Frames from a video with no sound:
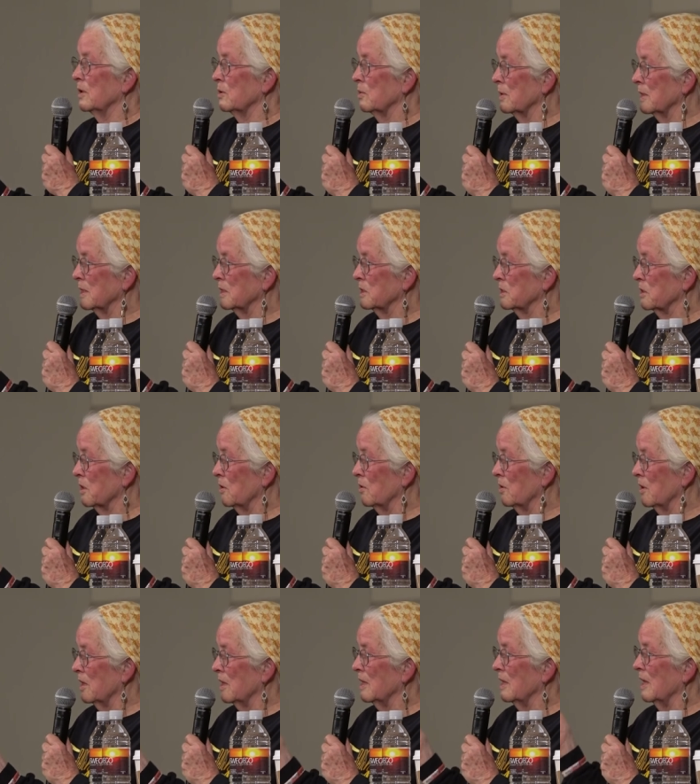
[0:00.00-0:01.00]
10 years
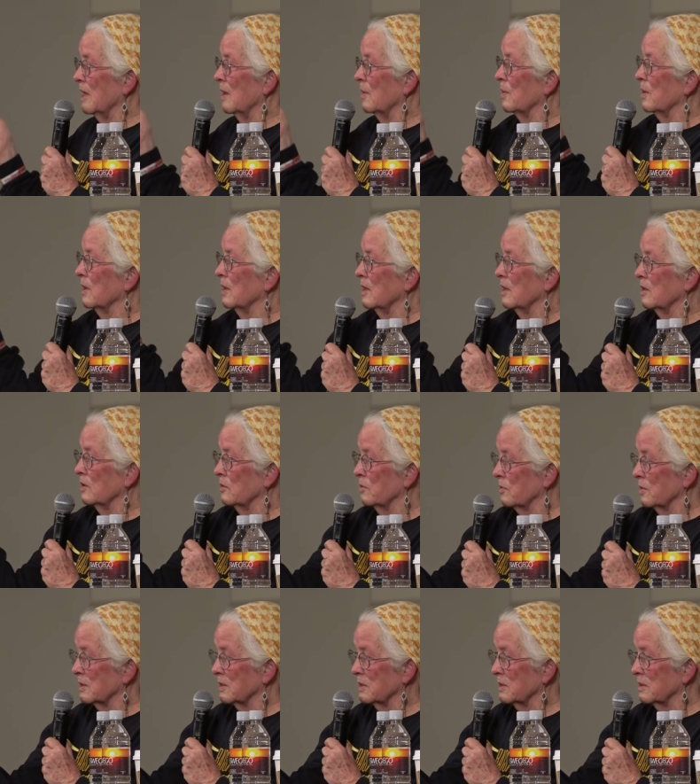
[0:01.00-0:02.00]
old. The school for
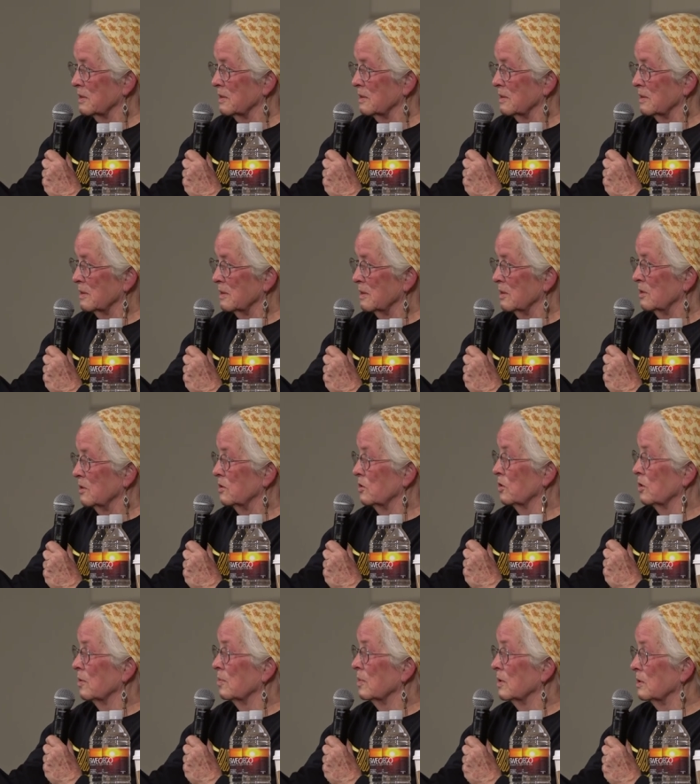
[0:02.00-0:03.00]
black students
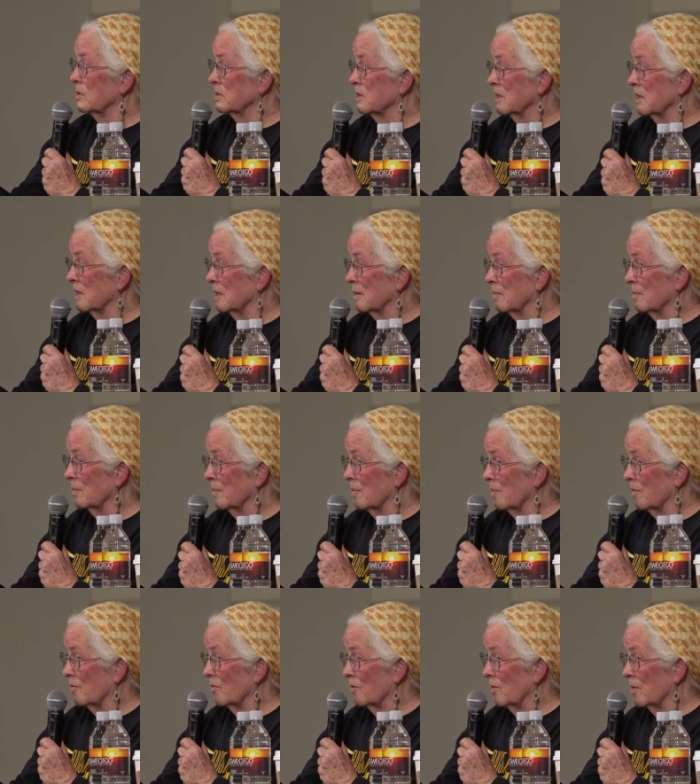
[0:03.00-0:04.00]
was basically a
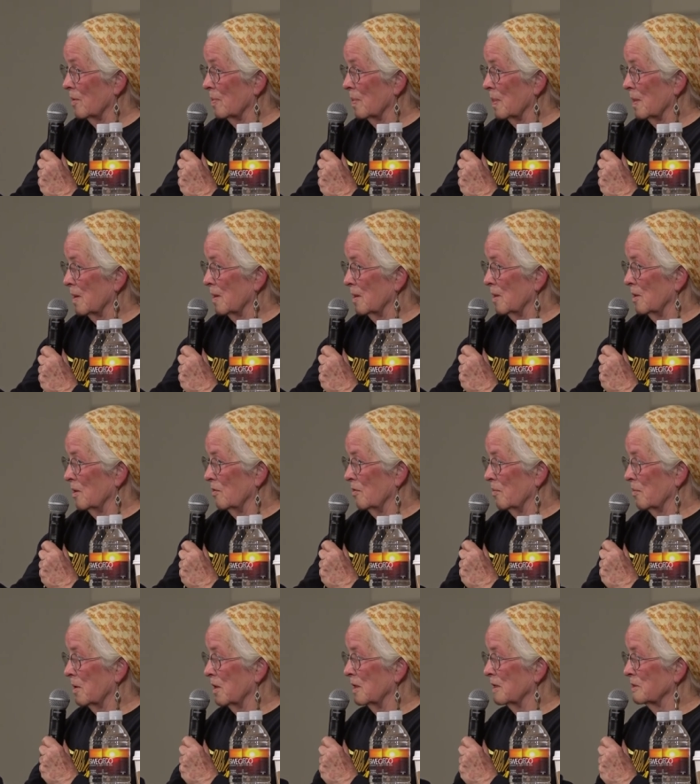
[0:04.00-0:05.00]
one-room shack.
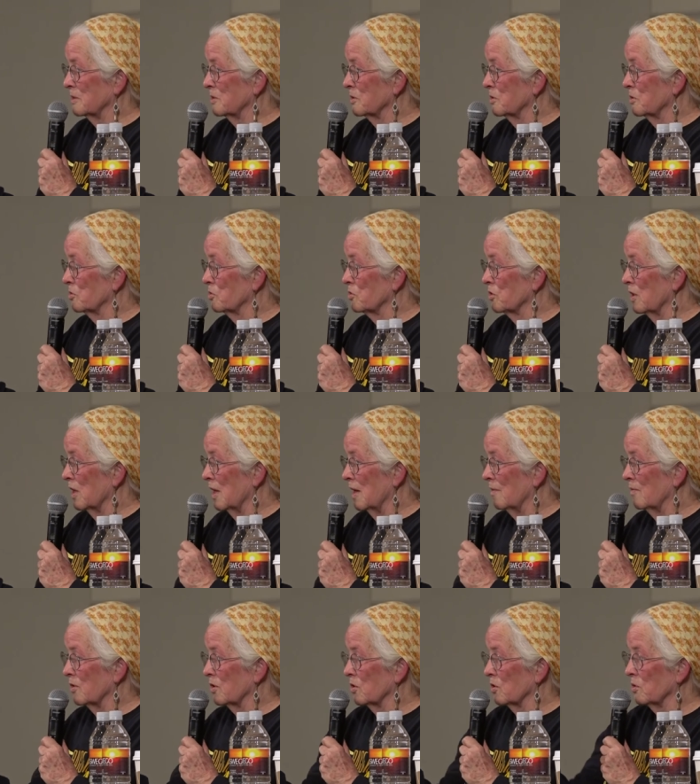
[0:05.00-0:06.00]
The school for
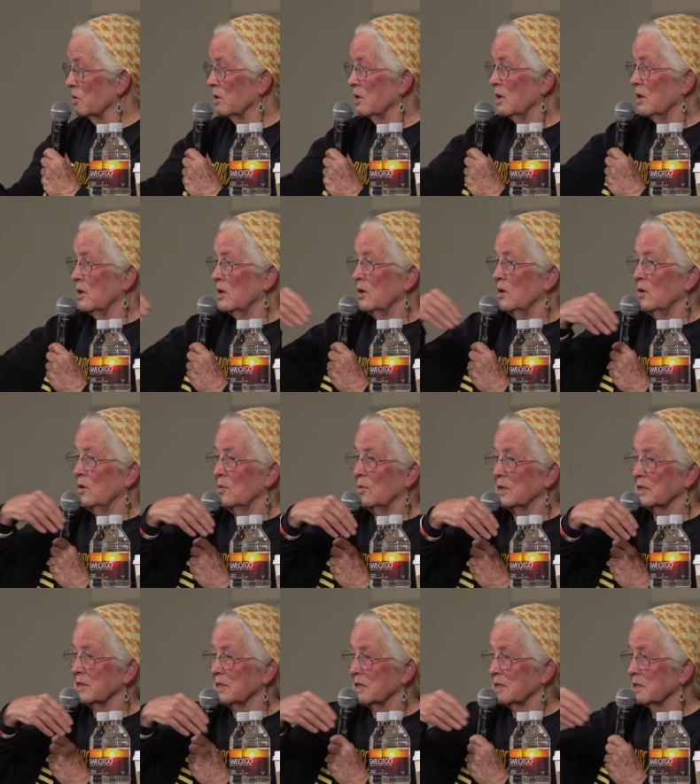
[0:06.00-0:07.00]
white students
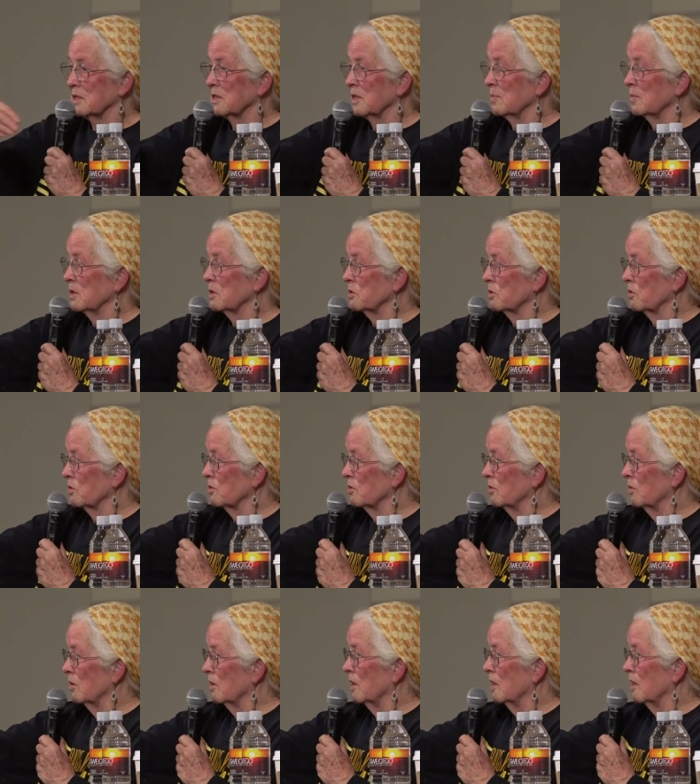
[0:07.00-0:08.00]
in that area was
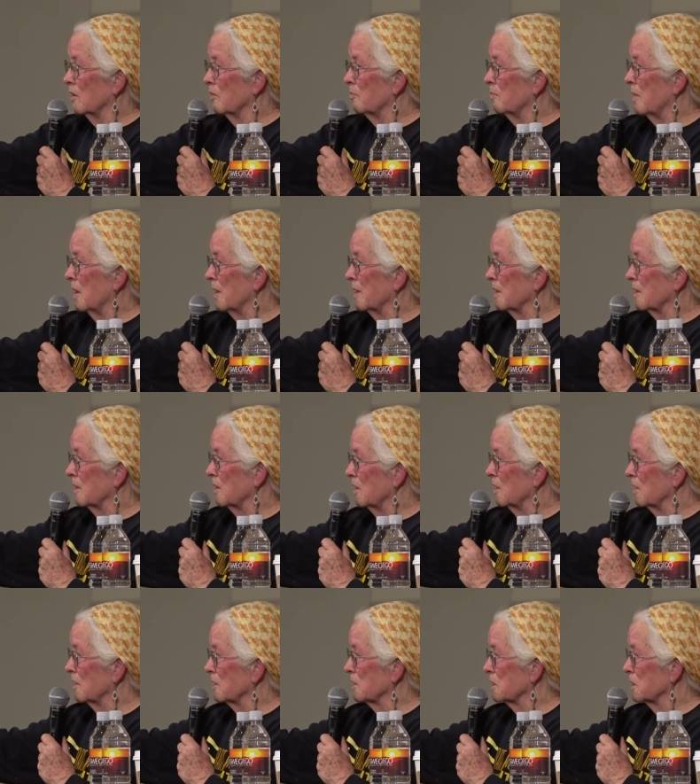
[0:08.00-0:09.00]
a brand new
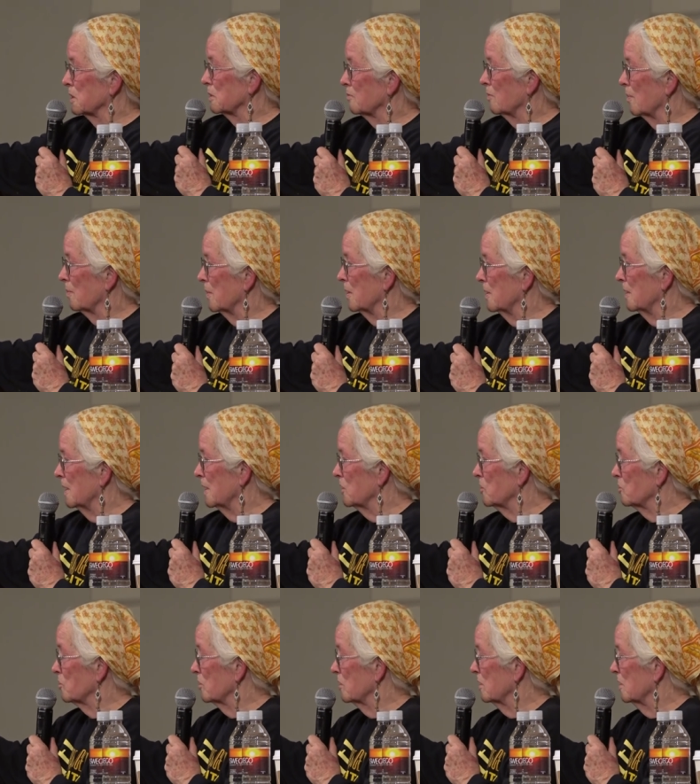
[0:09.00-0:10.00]
post-World War II
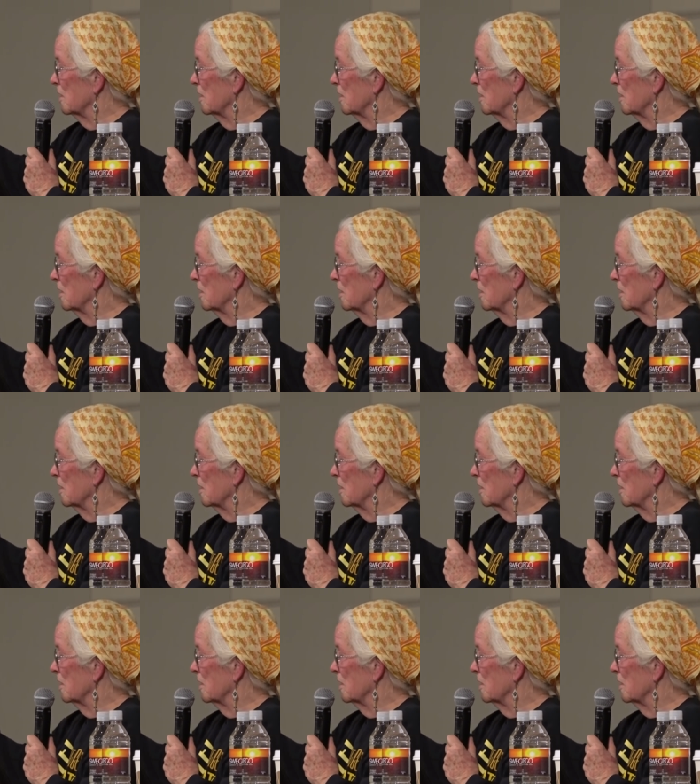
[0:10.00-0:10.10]
building,